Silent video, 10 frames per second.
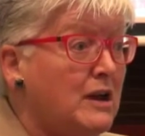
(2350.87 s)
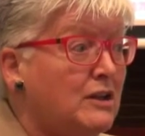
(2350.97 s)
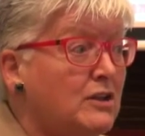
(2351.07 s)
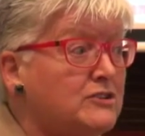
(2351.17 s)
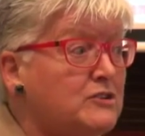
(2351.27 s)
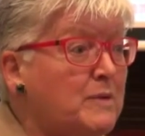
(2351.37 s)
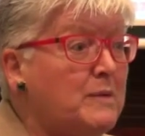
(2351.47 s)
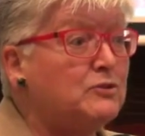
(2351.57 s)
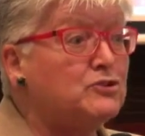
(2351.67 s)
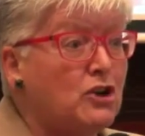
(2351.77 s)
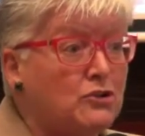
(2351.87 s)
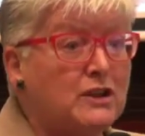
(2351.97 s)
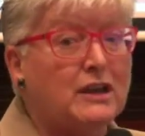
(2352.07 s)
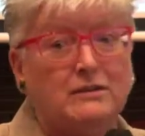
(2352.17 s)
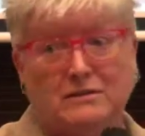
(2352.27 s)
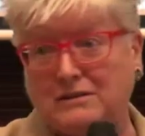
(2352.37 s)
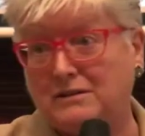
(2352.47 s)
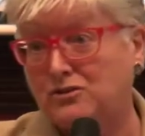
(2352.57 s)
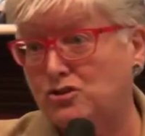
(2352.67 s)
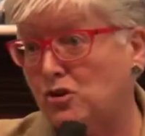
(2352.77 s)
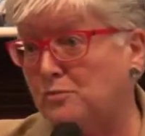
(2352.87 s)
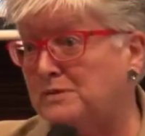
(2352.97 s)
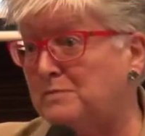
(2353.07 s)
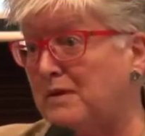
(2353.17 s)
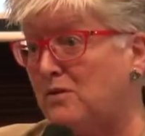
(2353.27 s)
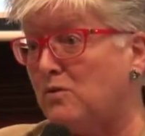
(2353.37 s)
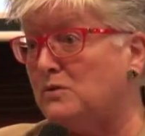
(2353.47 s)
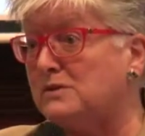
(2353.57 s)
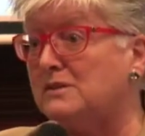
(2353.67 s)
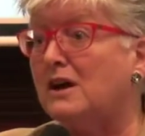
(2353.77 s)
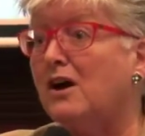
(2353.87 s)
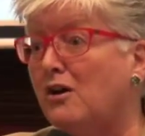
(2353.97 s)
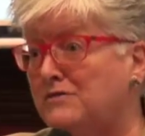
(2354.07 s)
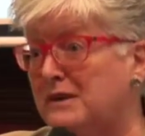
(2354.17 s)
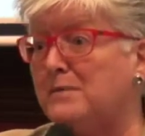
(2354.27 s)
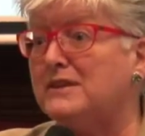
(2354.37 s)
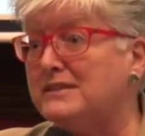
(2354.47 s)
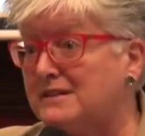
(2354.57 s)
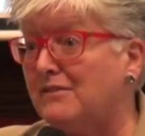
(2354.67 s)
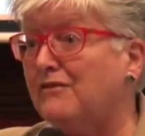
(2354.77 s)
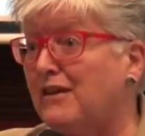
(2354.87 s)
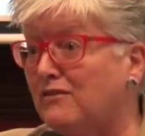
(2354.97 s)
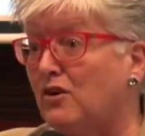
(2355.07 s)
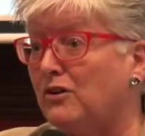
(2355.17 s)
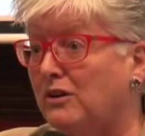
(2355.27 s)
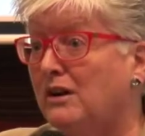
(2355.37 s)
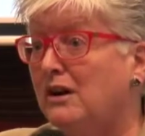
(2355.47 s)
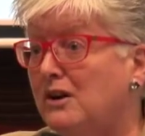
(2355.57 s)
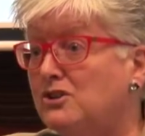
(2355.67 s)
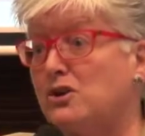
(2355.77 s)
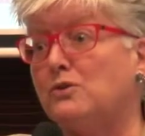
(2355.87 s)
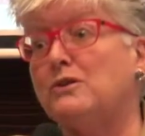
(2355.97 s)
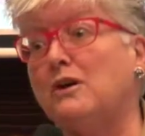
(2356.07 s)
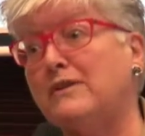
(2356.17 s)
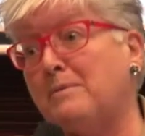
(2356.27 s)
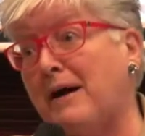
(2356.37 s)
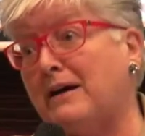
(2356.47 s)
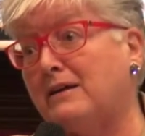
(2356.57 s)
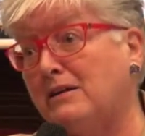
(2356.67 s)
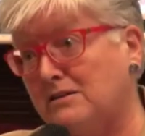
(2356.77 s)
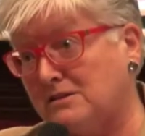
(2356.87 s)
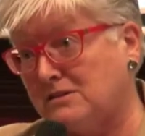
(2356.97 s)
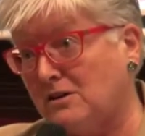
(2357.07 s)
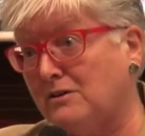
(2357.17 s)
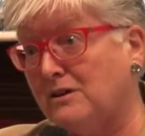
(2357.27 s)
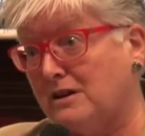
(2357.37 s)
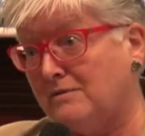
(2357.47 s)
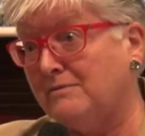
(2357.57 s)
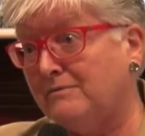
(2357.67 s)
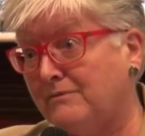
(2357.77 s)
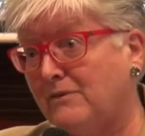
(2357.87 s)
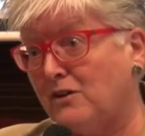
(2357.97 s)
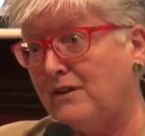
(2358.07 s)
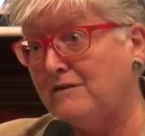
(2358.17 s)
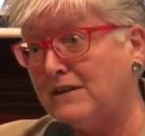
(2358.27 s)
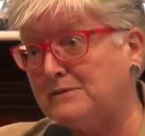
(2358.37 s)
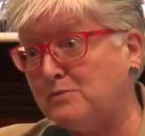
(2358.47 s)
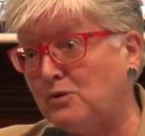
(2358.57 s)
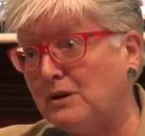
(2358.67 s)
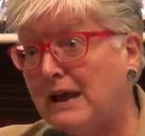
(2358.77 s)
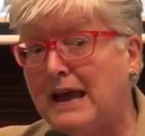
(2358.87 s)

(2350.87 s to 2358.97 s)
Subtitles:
Lots of people don't get jobs because of some of the stuff they've got showing their party nights on their Facebook.